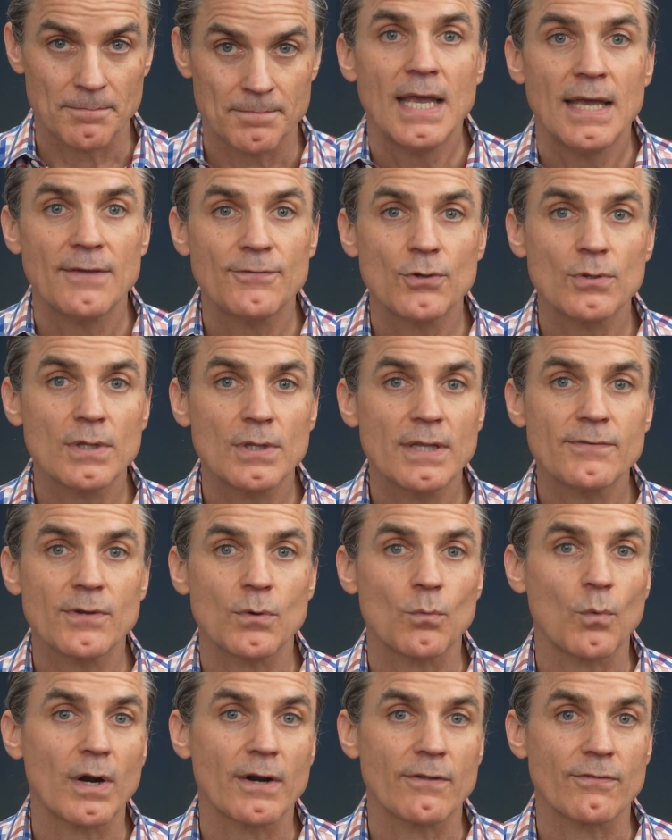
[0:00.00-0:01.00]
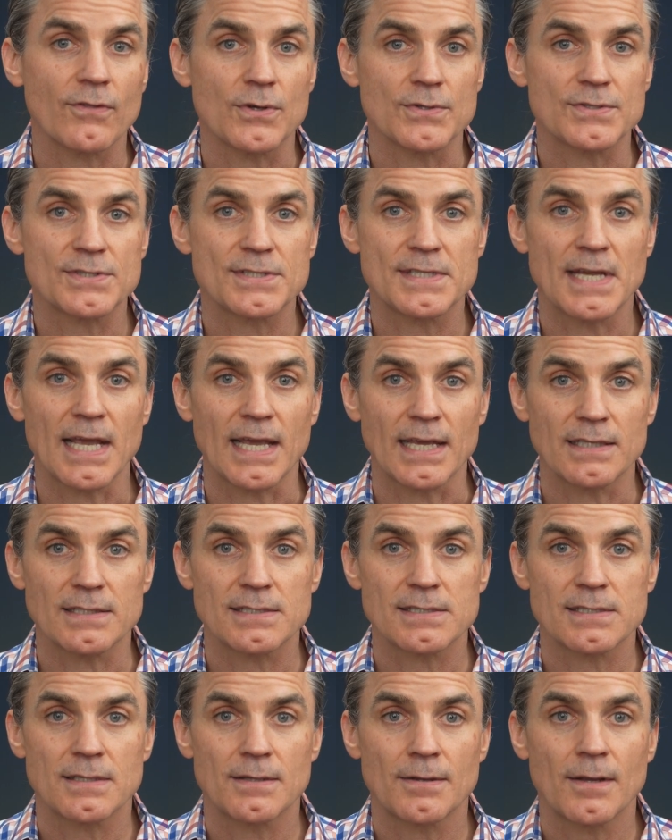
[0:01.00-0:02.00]
If you live in one of those
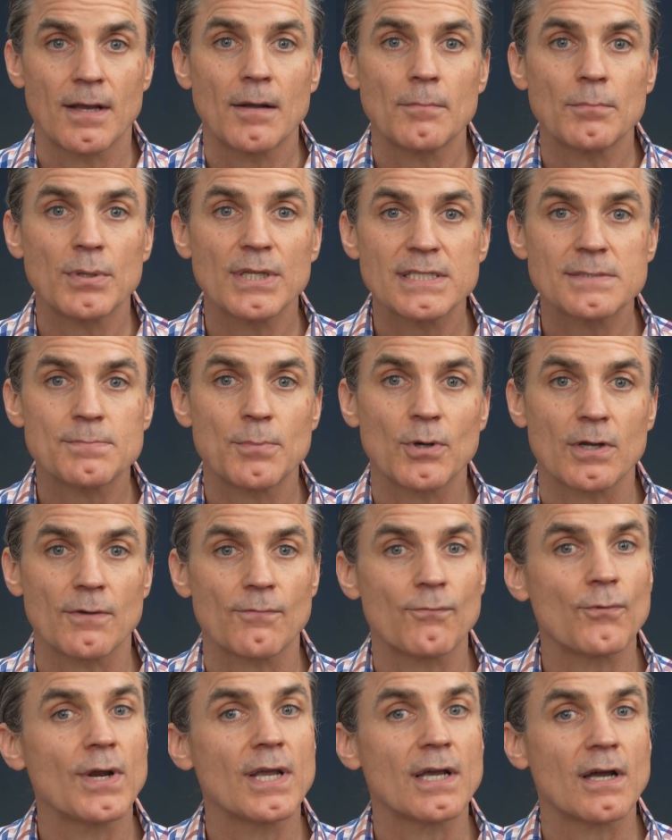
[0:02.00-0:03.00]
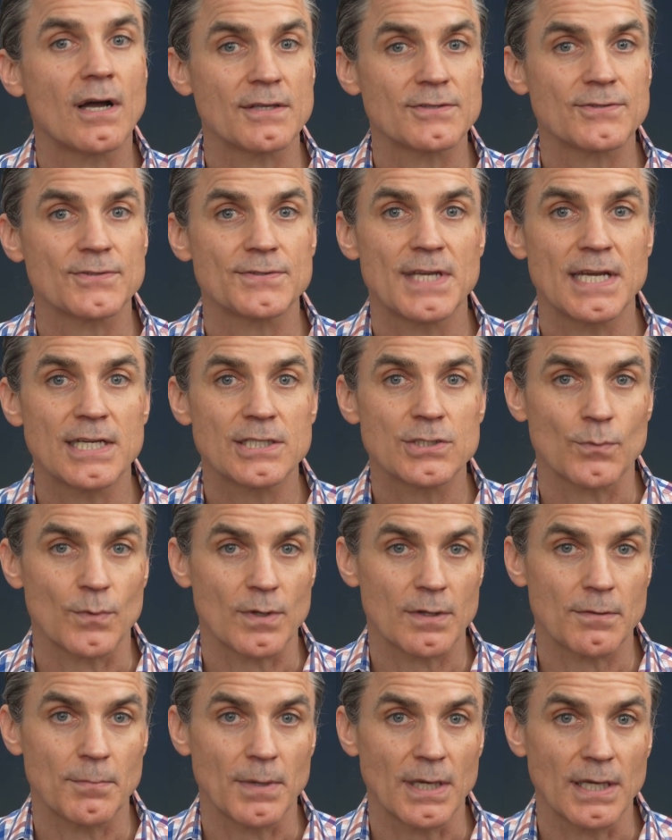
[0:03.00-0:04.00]
states, please book a free consultation
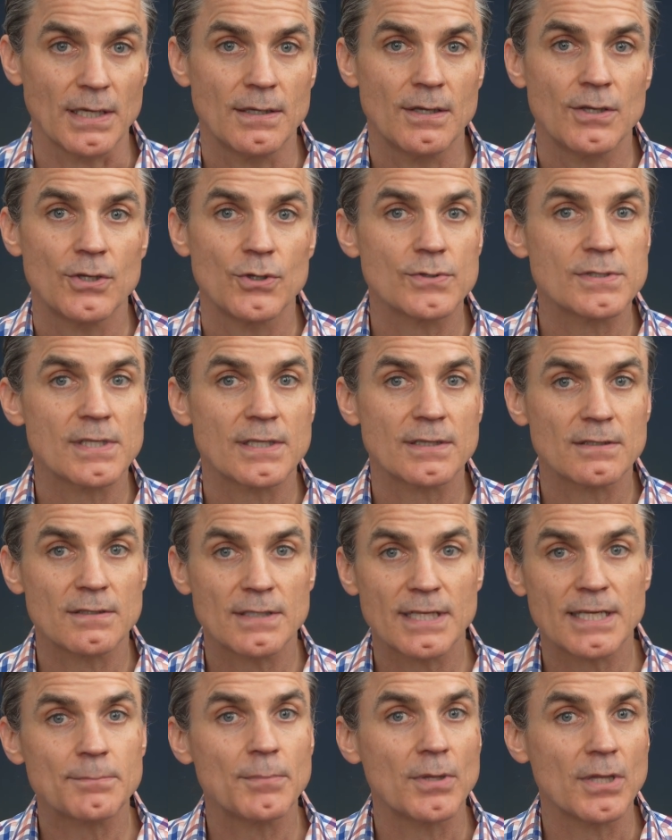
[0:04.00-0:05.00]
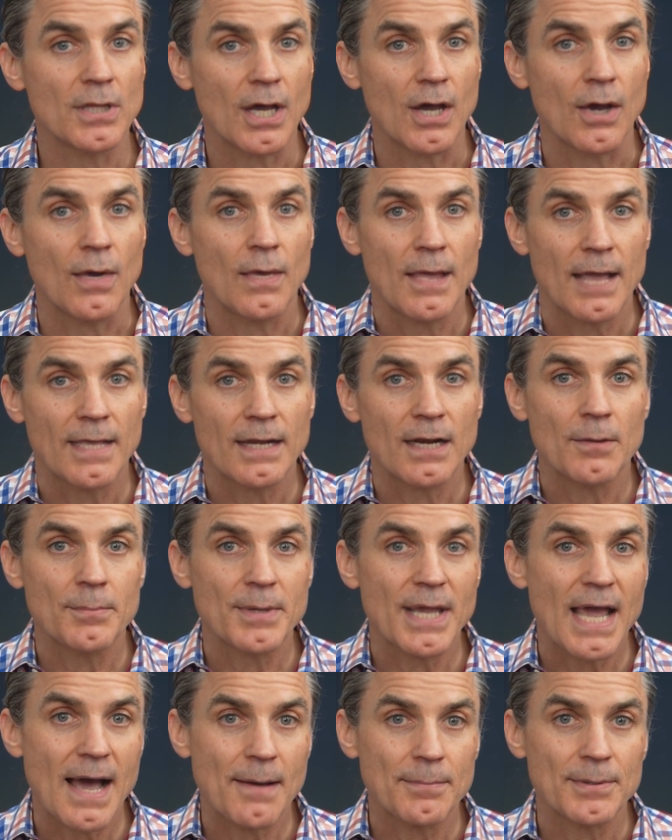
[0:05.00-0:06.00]
with me using the link below, and I'll be
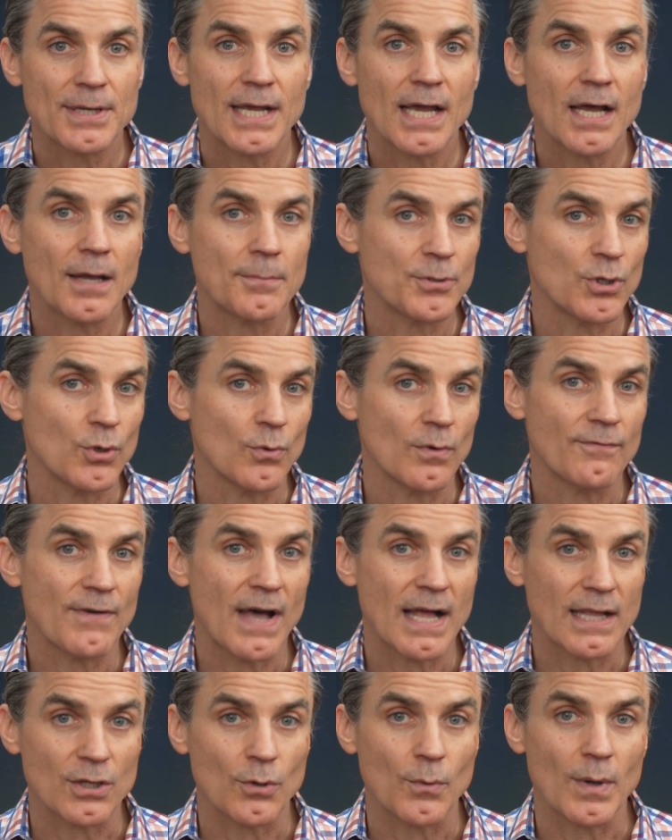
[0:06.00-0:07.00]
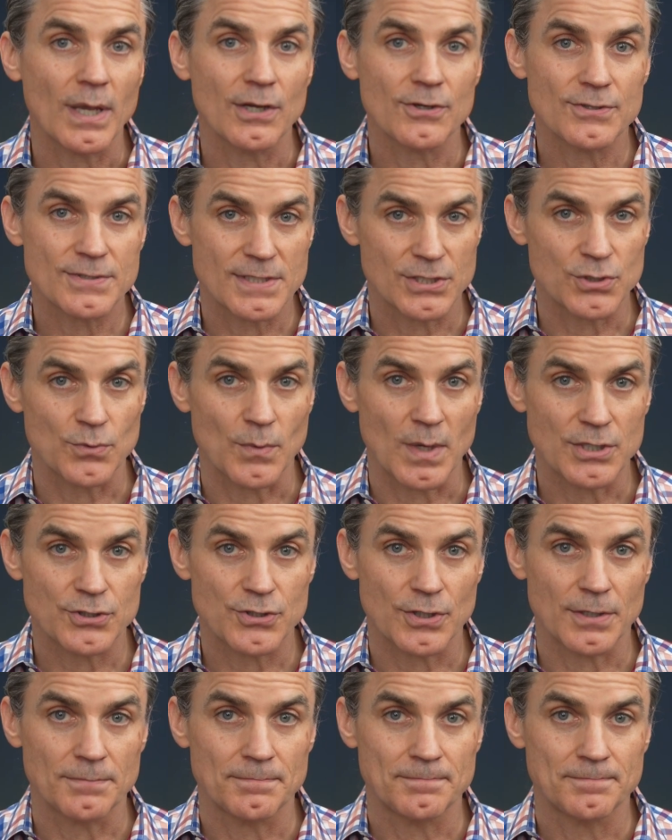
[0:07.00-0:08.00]
happy to help you evaluate your
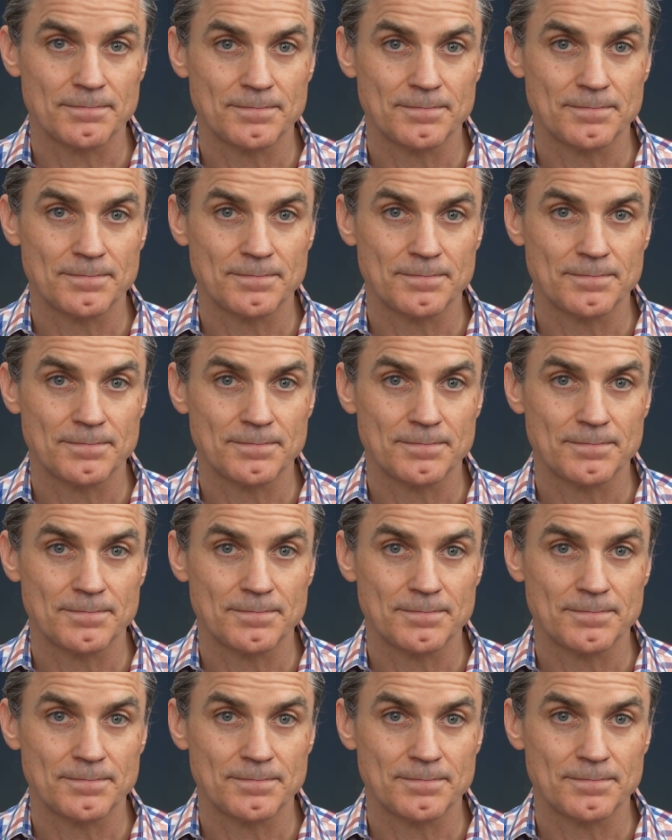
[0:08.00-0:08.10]
situation.